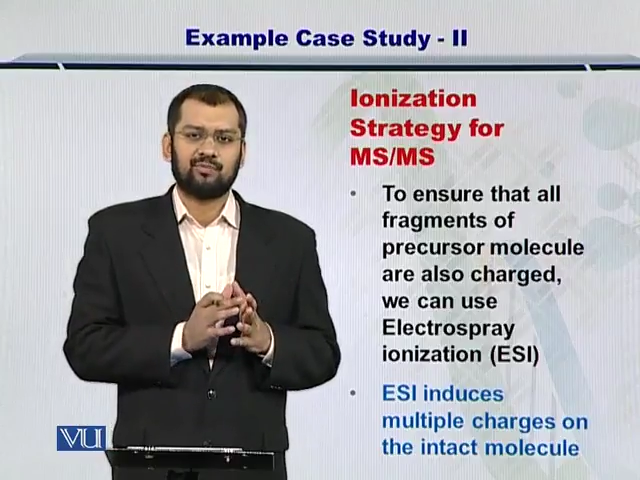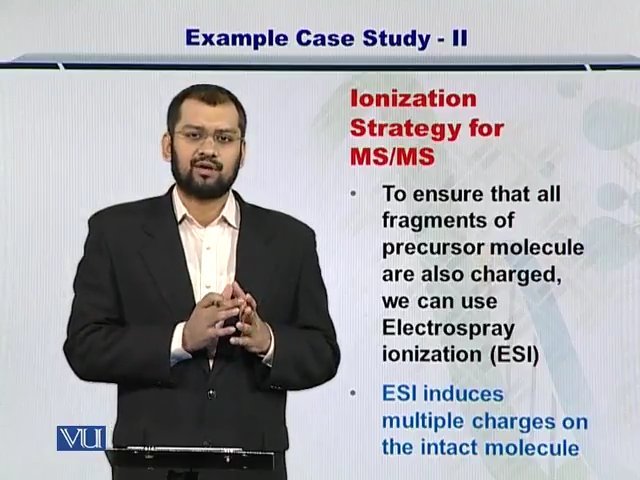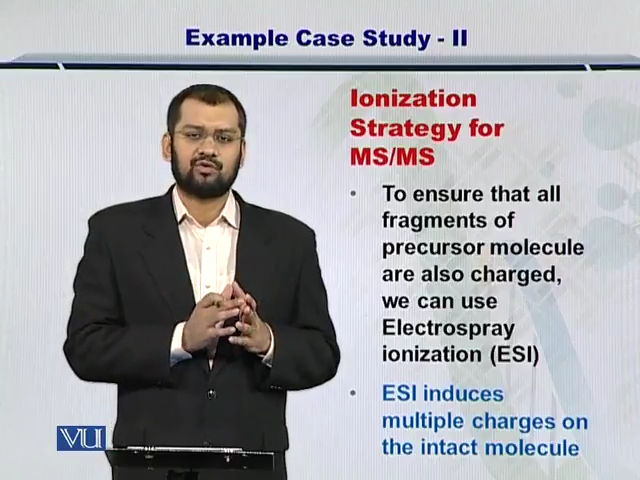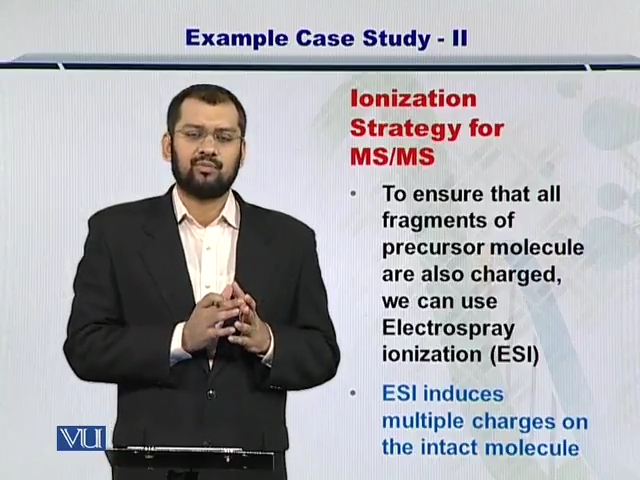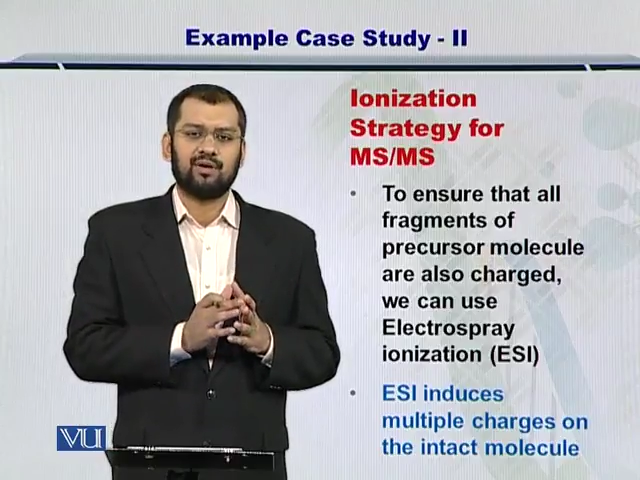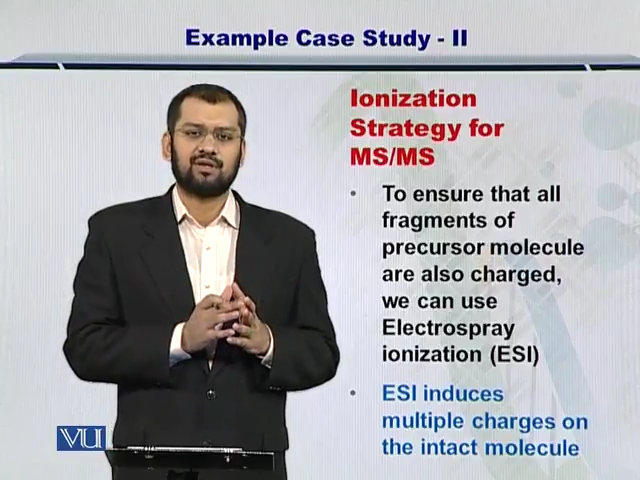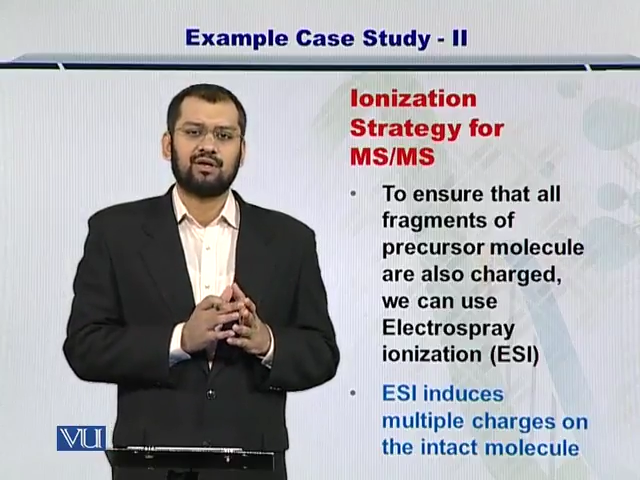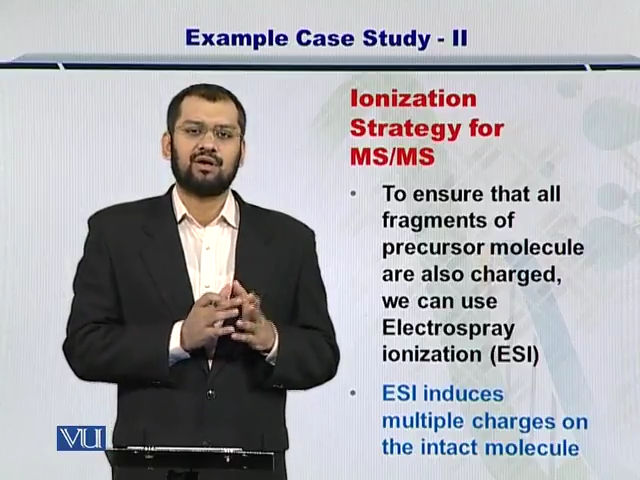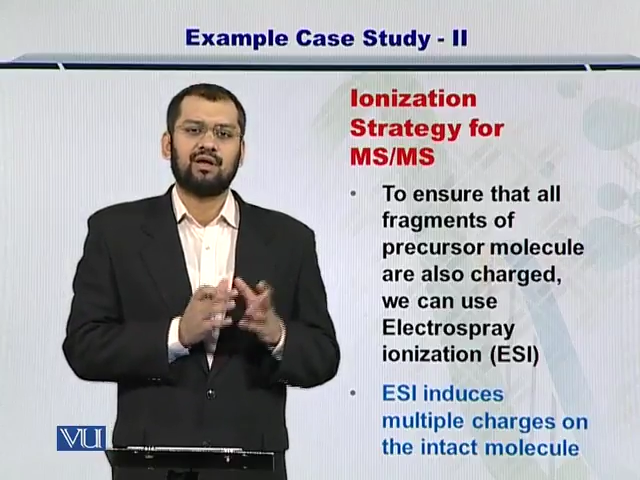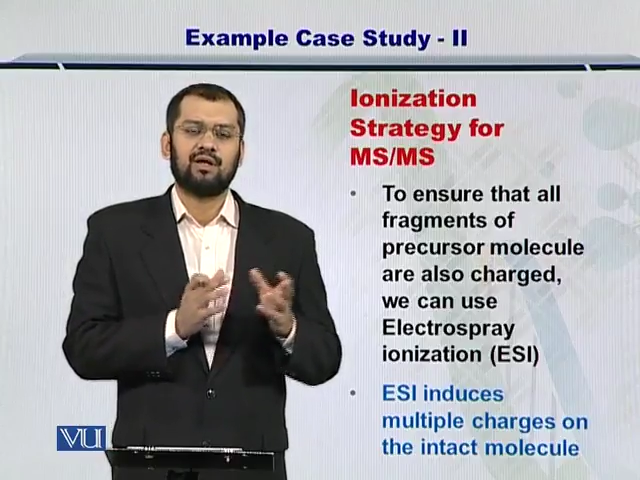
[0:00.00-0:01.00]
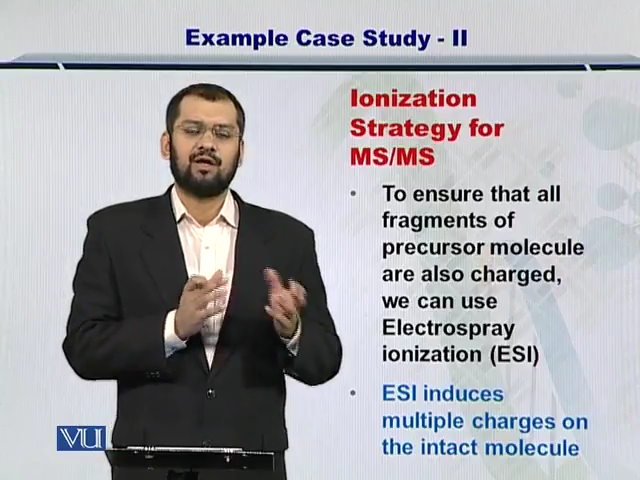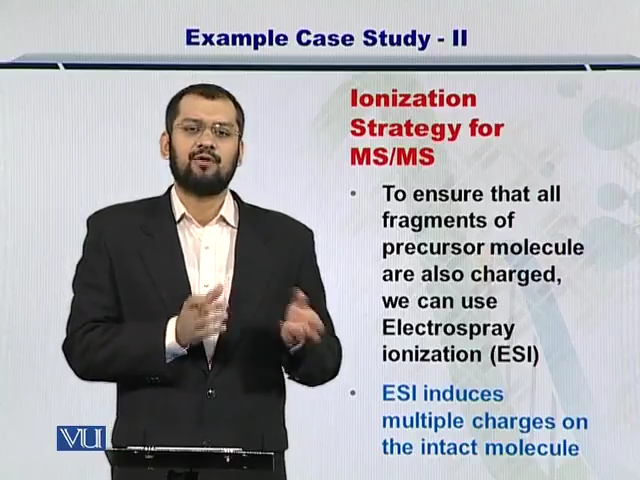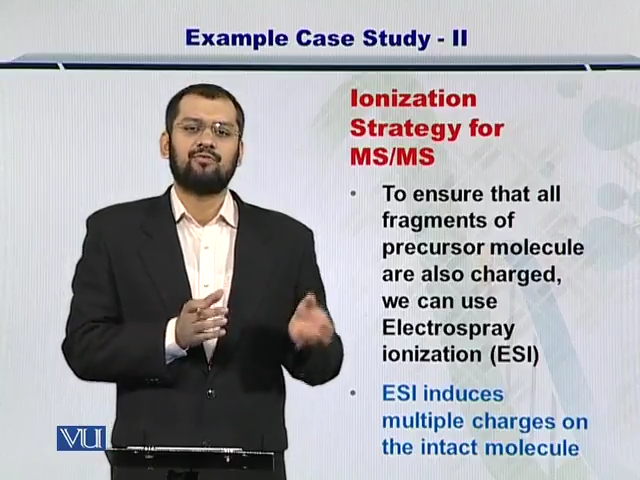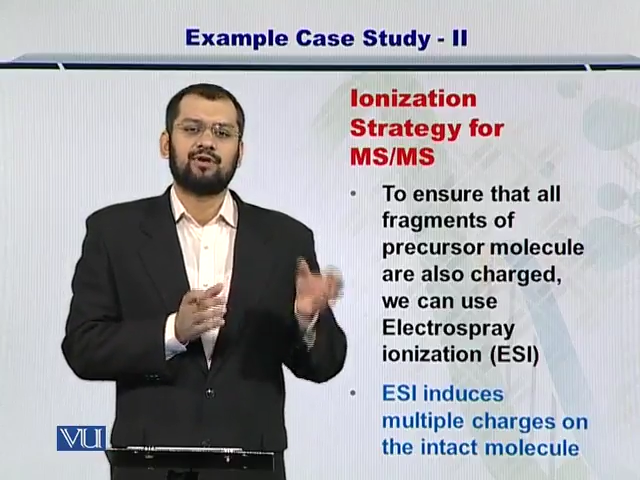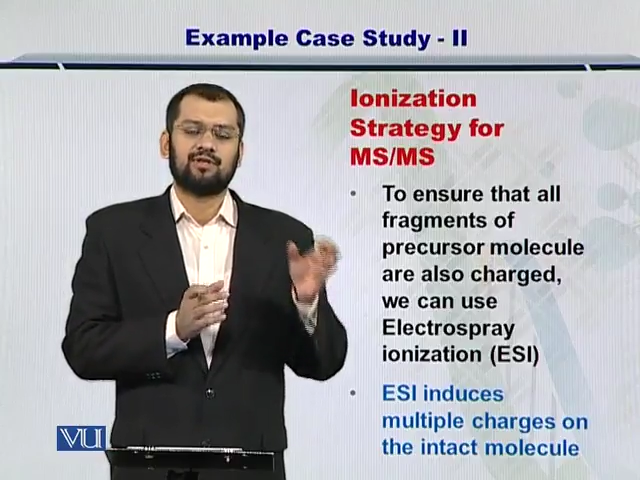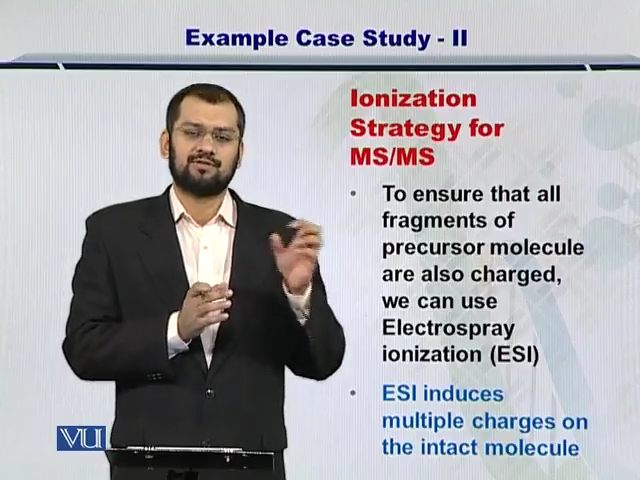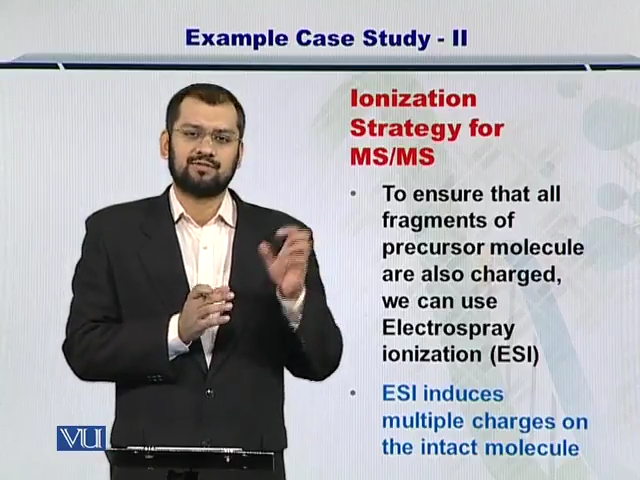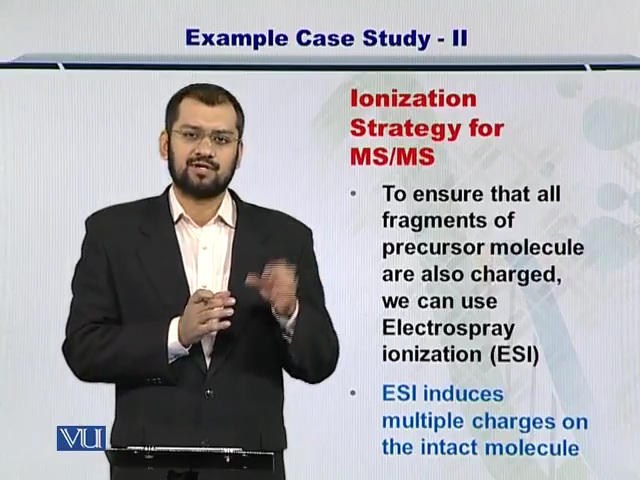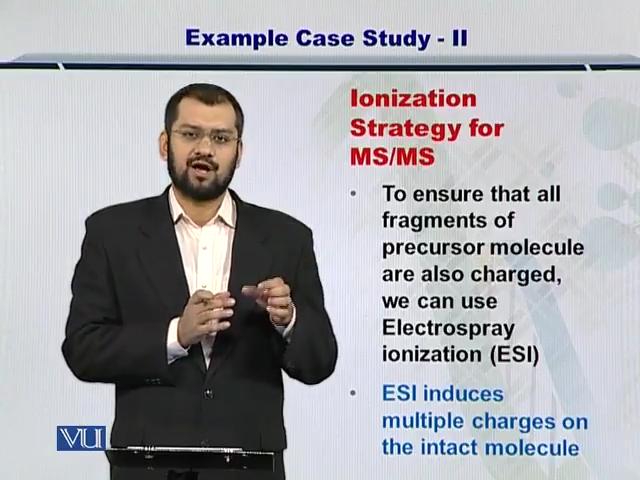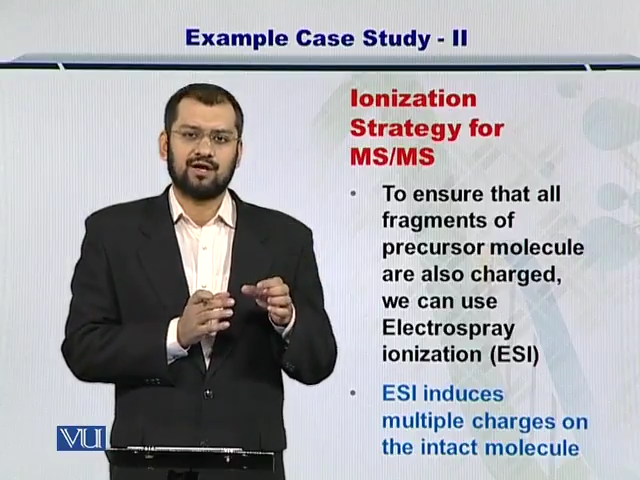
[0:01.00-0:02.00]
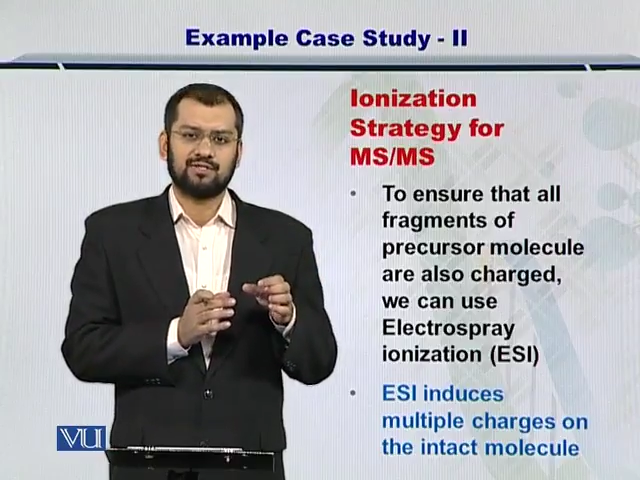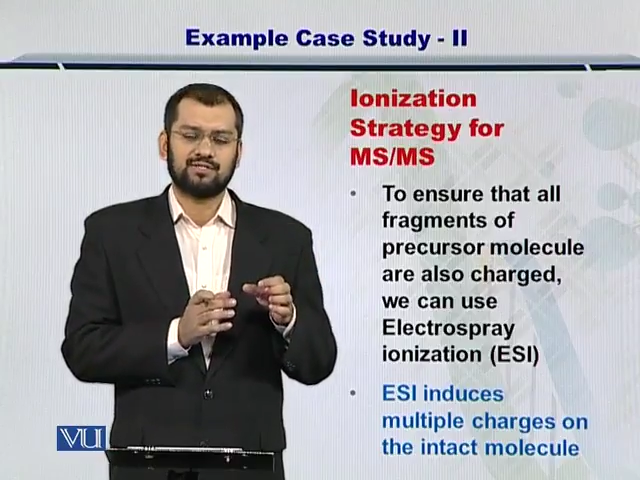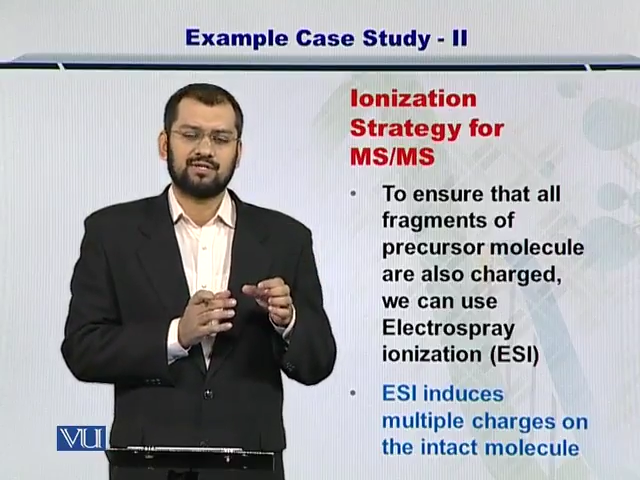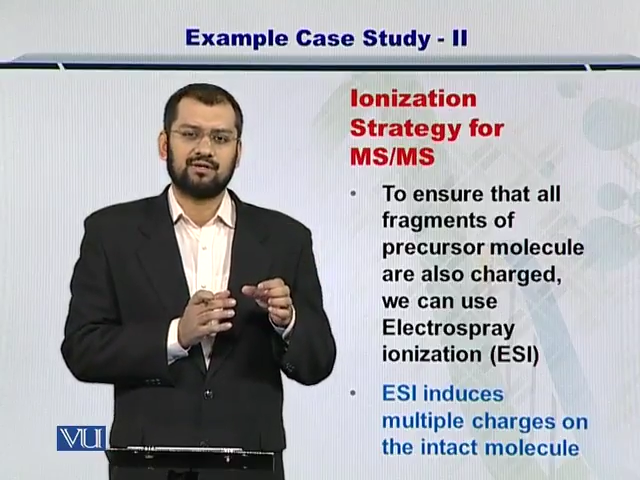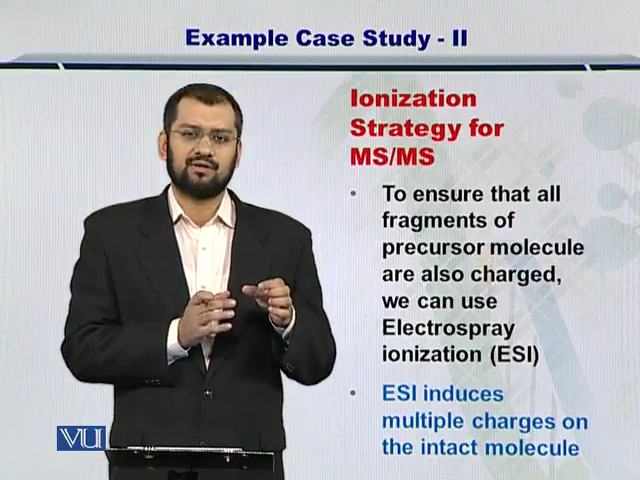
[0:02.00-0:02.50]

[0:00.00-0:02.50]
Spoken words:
spectrometer if it is charged.